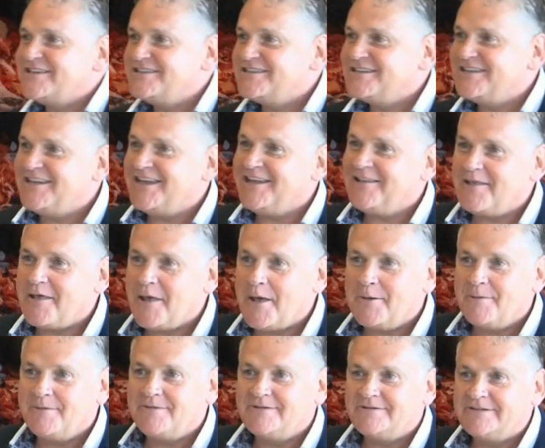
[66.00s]
into the ether.
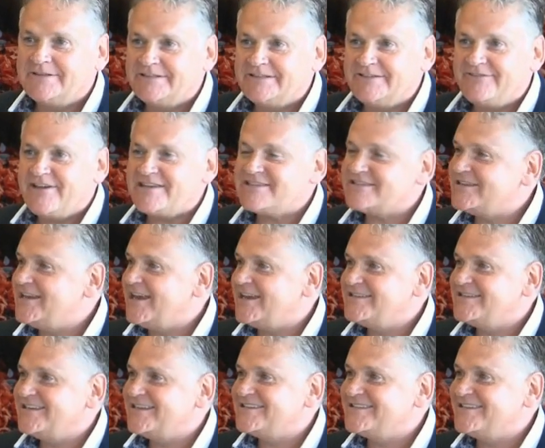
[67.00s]

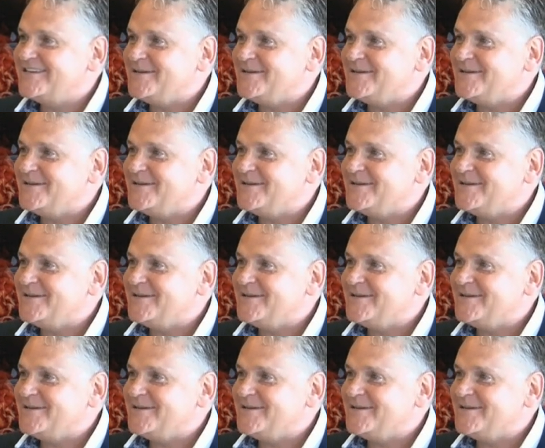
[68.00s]
Fascinating, isn't